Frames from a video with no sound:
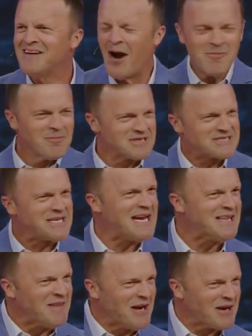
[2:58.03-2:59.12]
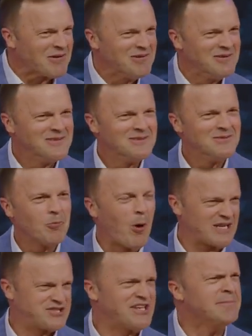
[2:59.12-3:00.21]
I remember standing there
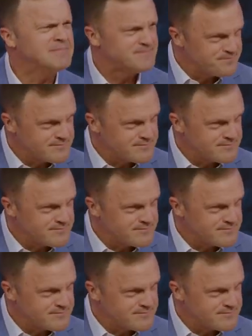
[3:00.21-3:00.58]
watching him.